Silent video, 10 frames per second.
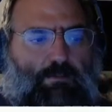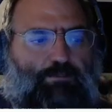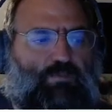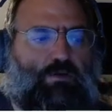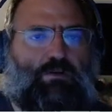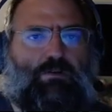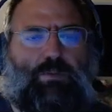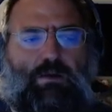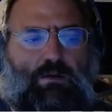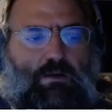Generally
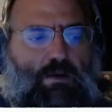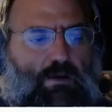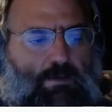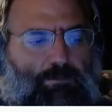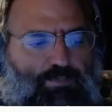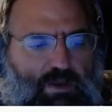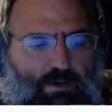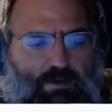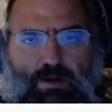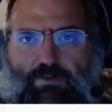speaking,
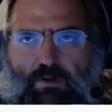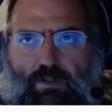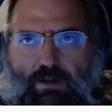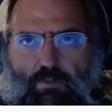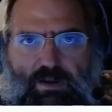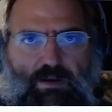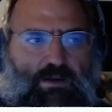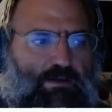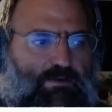you have to like read it in,